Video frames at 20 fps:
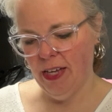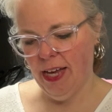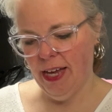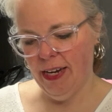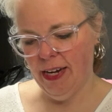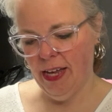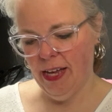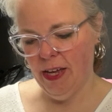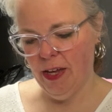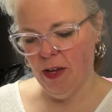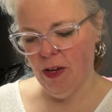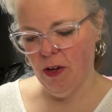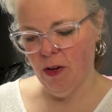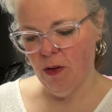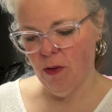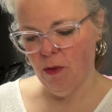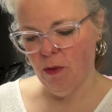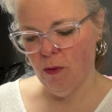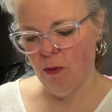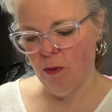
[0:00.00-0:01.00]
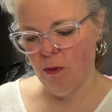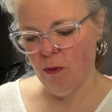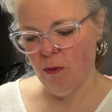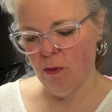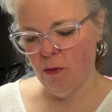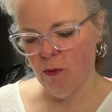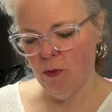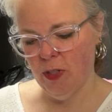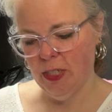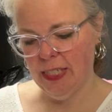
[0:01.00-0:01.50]
at a
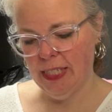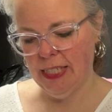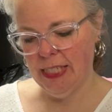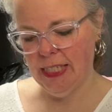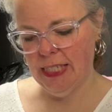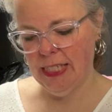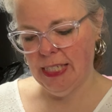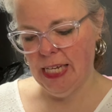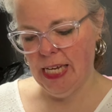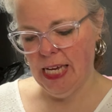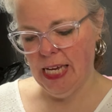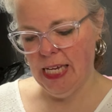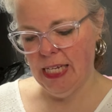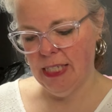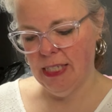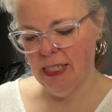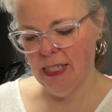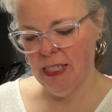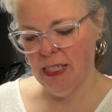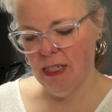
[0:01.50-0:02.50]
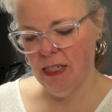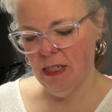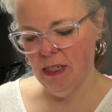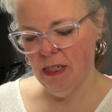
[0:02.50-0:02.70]
receipt.